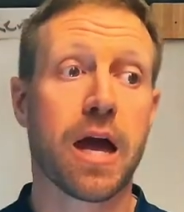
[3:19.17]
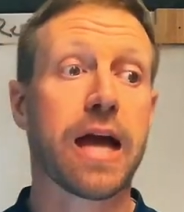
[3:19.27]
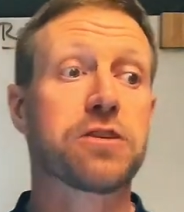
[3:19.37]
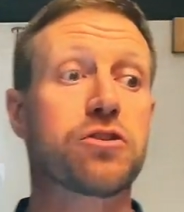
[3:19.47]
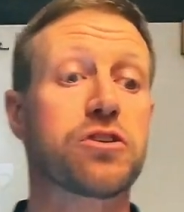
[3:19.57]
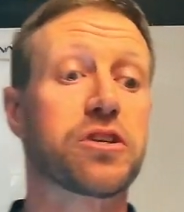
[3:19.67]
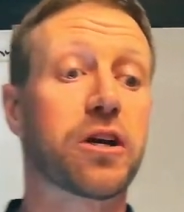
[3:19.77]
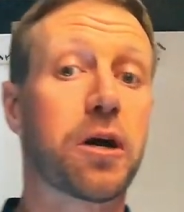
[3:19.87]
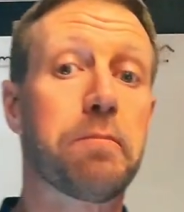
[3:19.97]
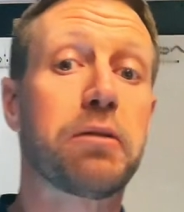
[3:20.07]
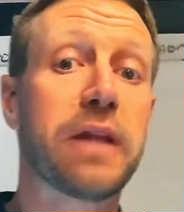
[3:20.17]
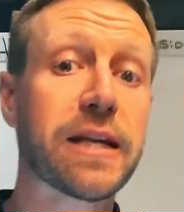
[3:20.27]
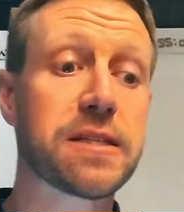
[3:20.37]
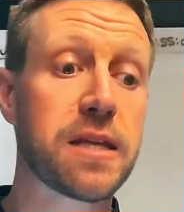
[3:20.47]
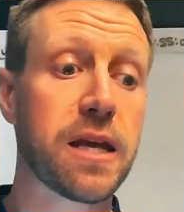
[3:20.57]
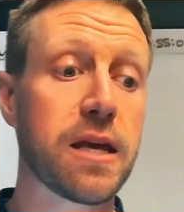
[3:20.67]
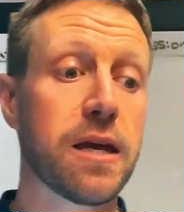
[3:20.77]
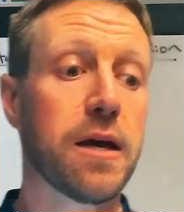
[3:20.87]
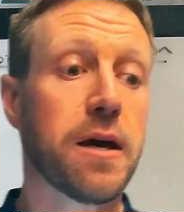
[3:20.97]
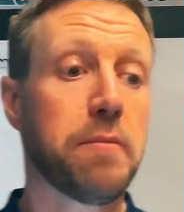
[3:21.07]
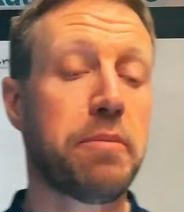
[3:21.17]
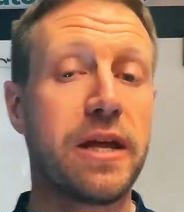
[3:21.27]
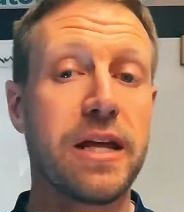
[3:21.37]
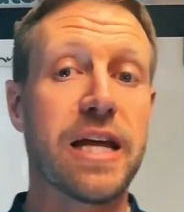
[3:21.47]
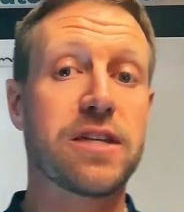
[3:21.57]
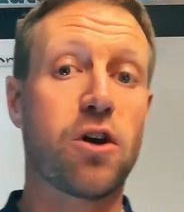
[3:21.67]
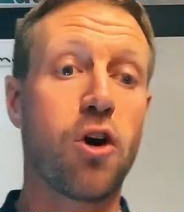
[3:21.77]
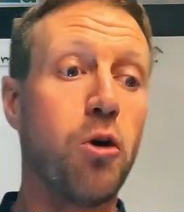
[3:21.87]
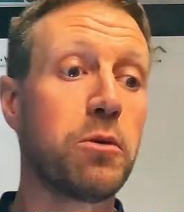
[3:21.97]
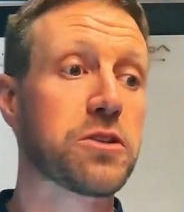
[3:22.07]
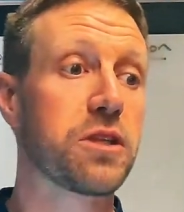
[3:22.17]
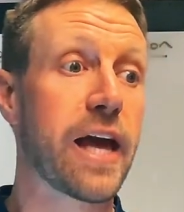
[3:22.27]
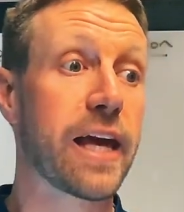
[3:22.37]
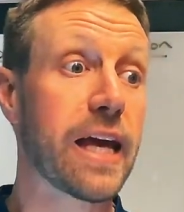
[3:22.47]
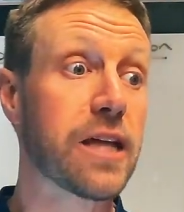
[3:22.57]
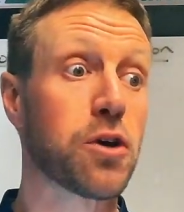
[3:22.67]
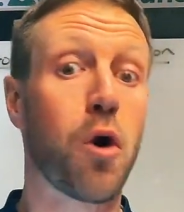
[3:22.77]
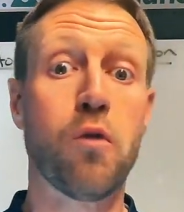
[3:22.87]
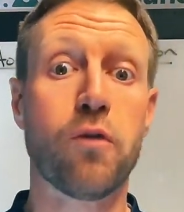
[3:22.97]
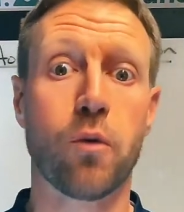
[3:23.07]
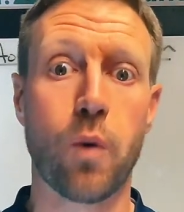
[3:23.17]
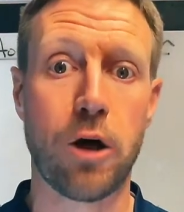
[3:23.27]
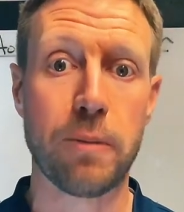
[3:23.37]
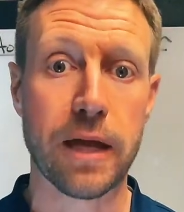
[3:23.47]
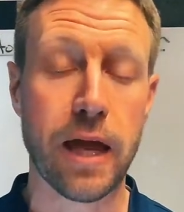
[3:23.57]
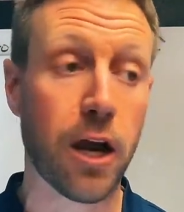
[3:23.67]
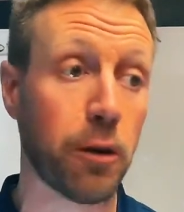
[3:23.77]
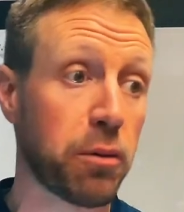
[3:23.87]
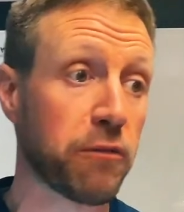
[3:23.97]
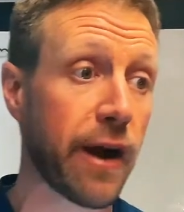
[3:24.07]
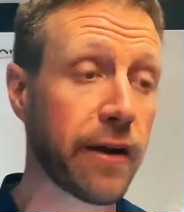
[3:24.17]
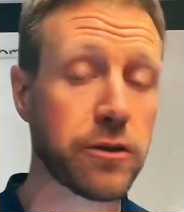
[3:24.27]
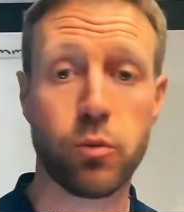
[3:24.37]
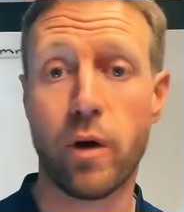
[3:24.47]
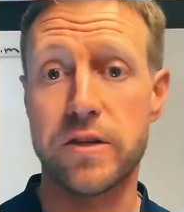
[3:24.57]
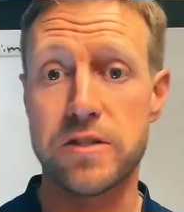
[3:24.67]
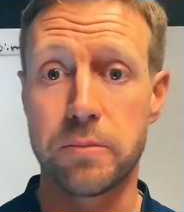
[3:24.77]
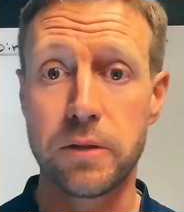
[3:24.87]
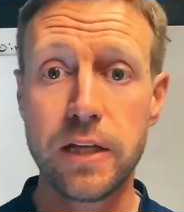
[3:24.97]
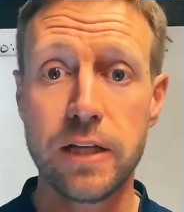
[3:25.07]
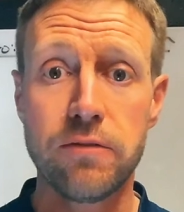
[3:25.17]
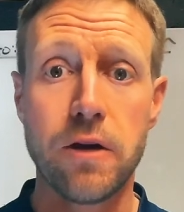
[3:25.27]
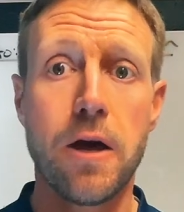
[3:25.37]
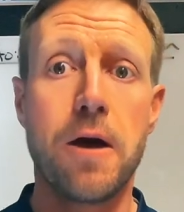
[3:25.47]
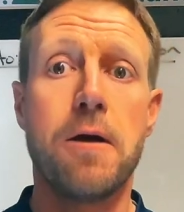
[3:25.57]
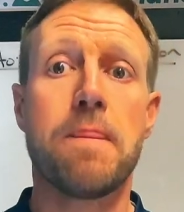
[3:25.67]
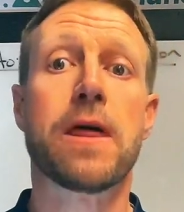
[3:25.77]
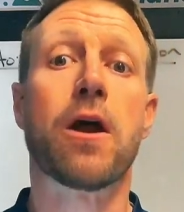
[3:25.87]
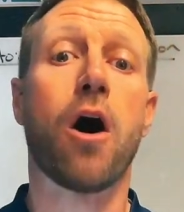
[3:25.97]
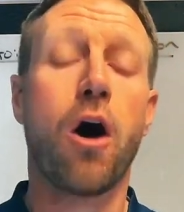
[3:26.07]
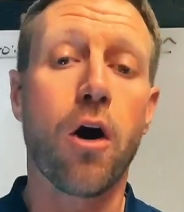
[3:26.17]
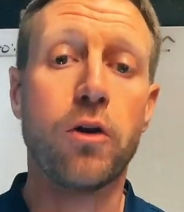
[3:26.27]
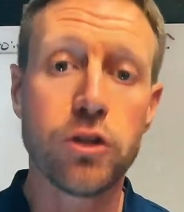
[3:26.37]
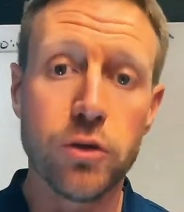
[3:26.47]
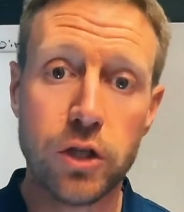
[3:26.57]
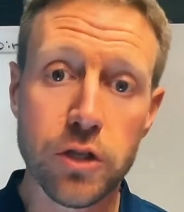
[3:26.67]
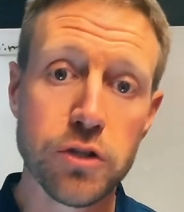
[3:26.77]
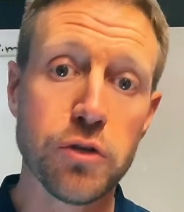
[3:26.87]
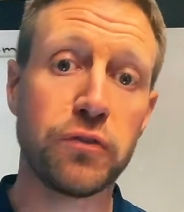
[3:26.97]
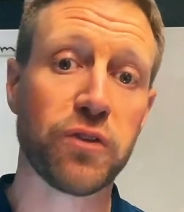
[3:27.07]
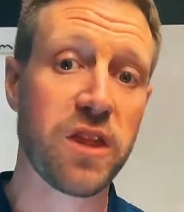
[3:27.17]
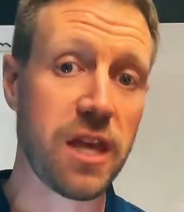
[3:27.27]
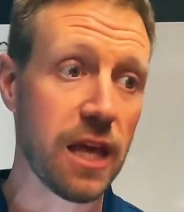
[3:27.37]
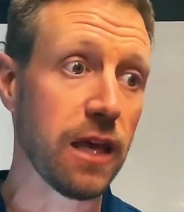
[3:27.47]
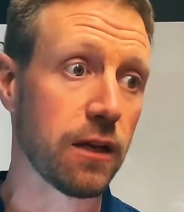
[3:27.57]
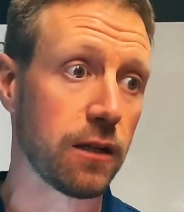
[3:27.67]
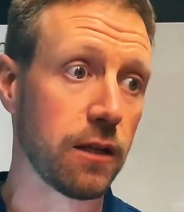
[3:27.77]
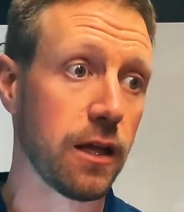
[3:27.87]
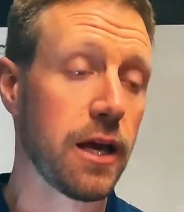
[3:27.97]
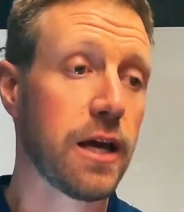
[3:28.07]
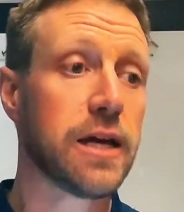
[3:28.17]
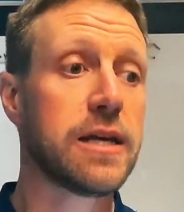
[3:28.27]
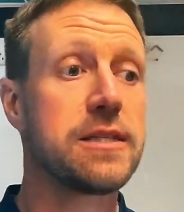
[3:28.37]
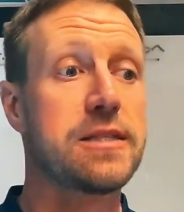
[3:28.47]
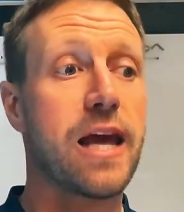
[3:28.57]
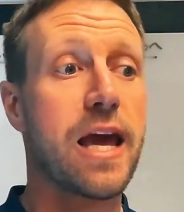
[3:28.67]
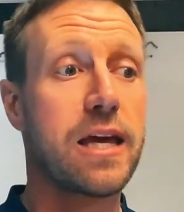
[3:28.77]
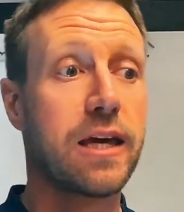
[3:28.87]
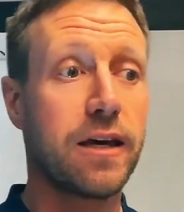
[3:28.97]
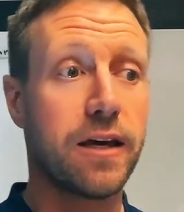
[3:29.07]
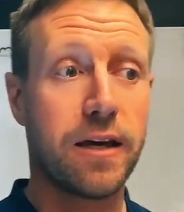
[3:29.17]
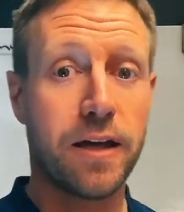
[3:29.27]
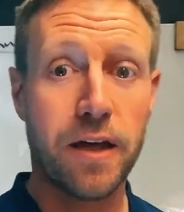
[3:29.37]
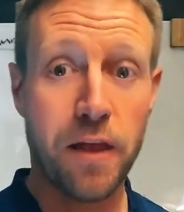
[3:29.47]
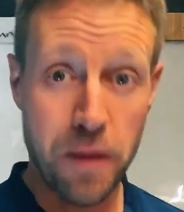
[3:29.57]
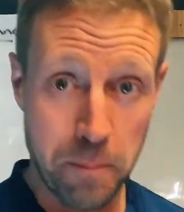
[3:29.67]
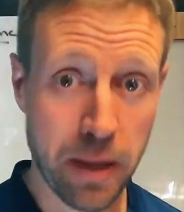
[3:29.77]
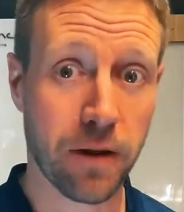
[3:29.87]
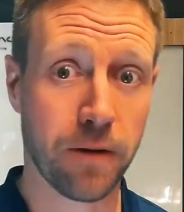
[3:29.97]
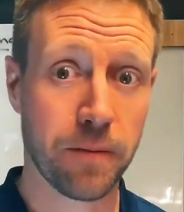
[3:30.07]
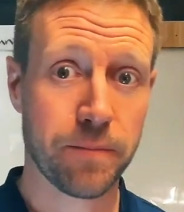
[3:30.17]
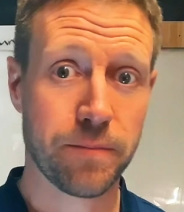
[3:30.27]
And so there's a complexity, but it's almost like it's overwhelming. And our providers want us to believe that all you can do for the ill is take the pill.